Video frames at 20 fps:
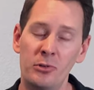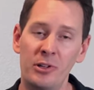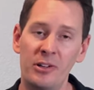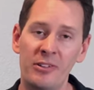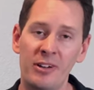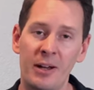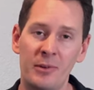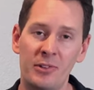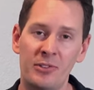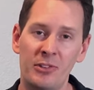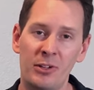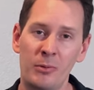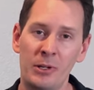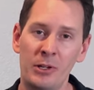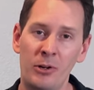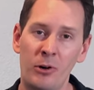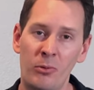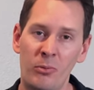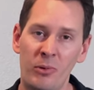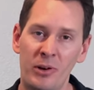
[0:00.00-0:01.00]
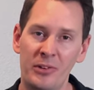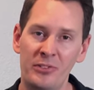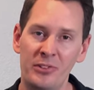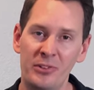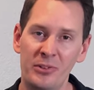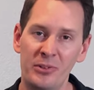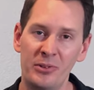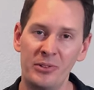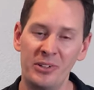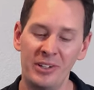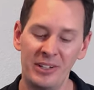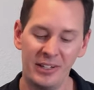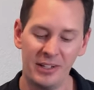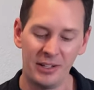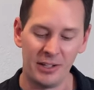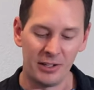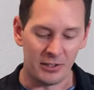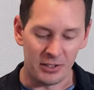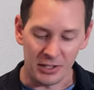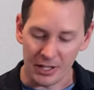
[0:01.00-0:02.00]
here. Obviously, we don't want to
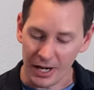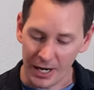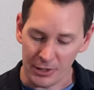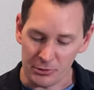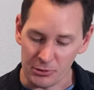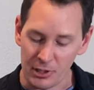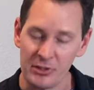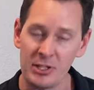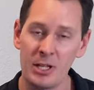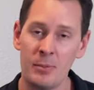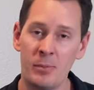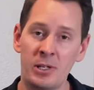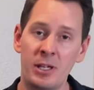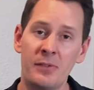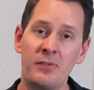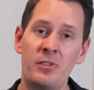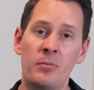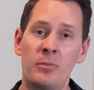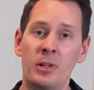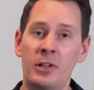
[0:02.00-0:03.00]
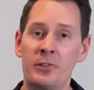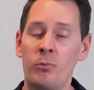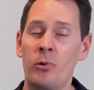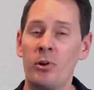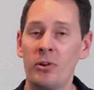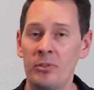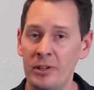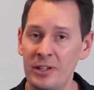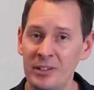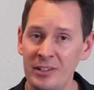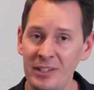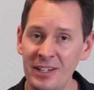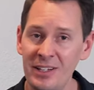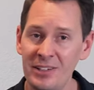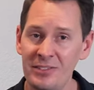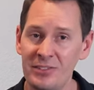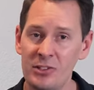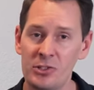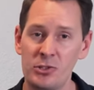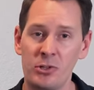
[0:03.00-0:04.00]
dehydrate them and give them less water than they
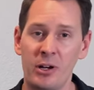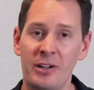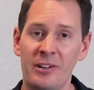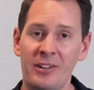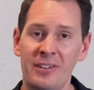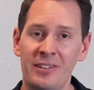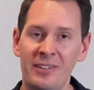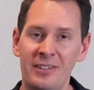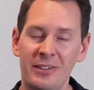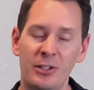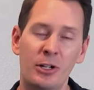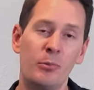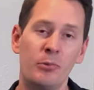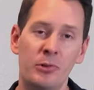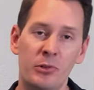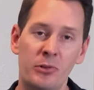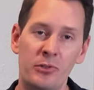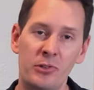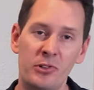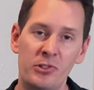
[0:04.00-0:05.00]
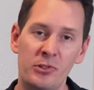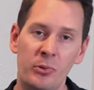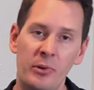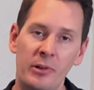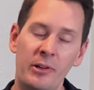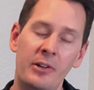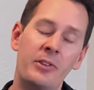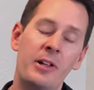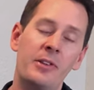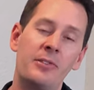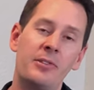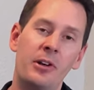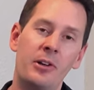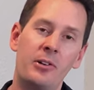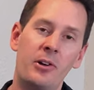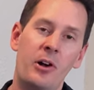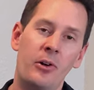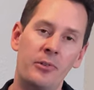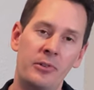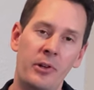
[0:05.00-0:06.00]
need to try to, you know, reduce the drooling, because that's going
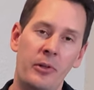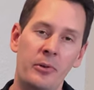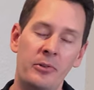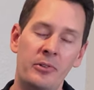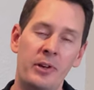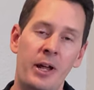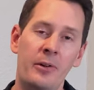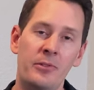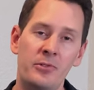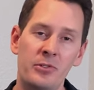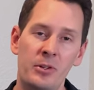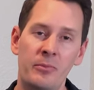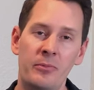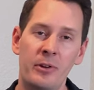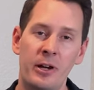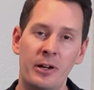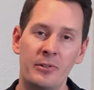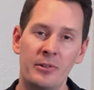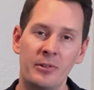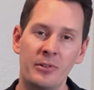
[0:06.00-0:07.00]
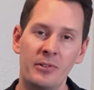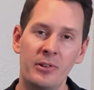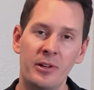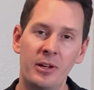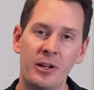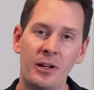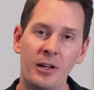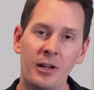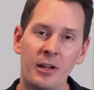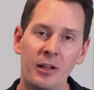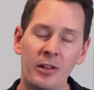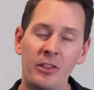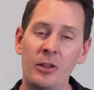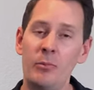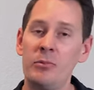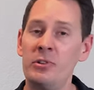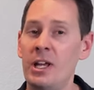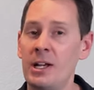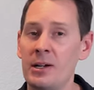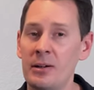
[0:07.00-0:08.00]
to cause other downstream factors that
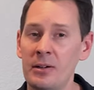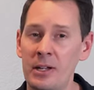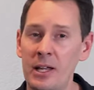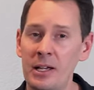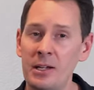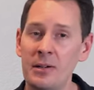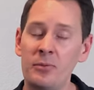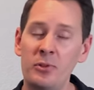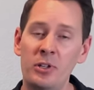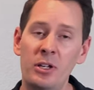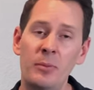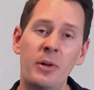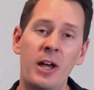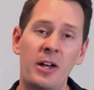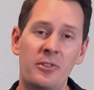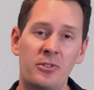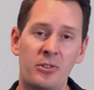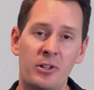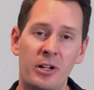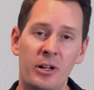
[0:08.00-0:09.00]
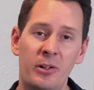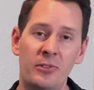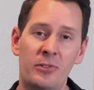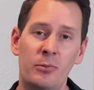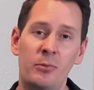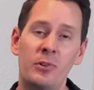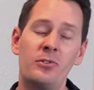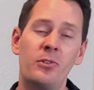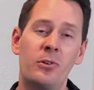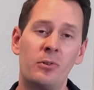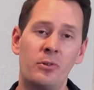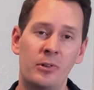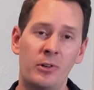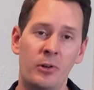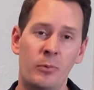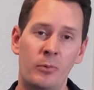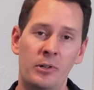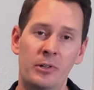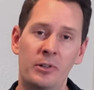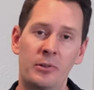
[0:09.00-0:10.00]
would negatively impact their health. So we certainly
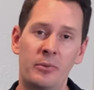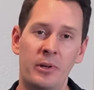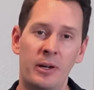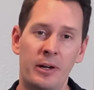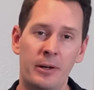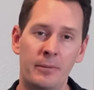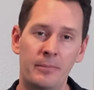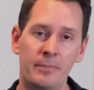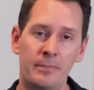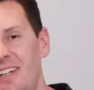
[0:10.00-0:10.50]
don't want to do that.